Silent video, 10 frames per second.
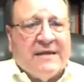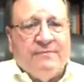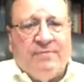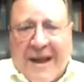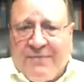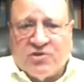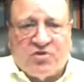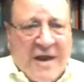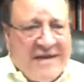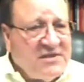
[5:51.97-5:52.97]
and Bible
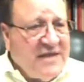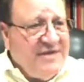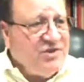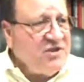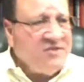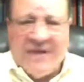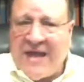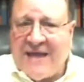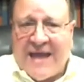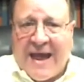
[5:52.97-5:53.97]
translations
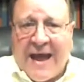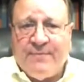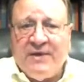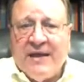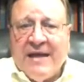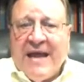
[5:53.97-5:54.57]
began to happen,